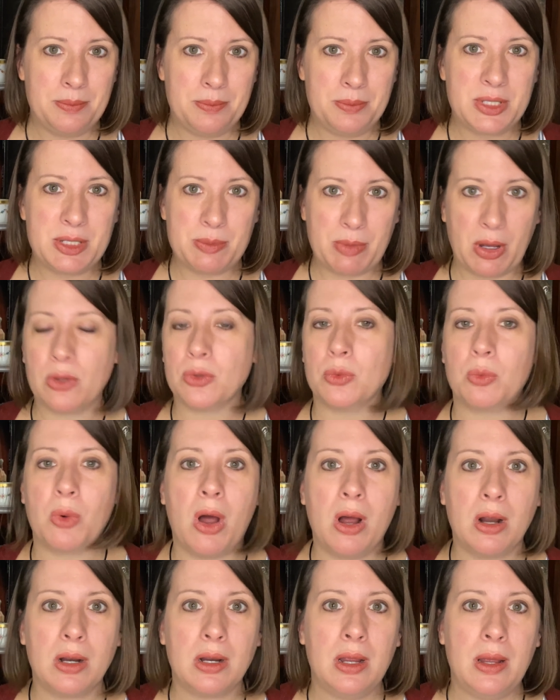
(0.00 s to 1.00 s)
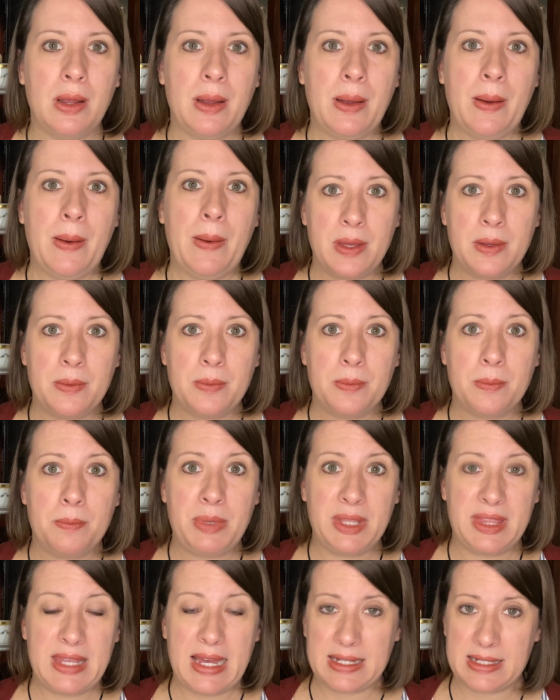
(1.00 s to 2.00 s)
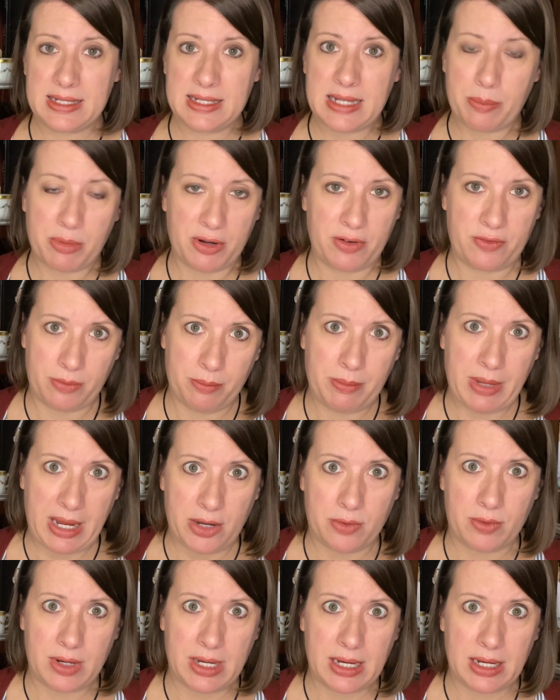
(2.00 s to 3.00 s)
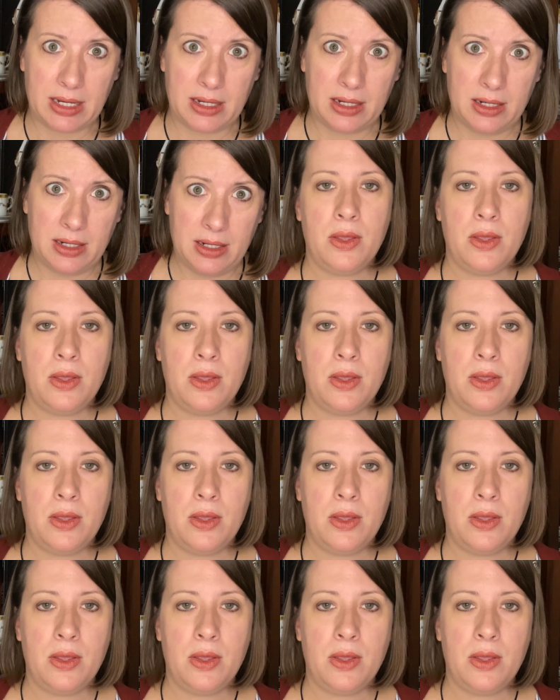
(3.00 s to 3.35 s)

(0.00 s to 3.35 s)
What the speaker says: spelled wrong. But that's separate from beta reading.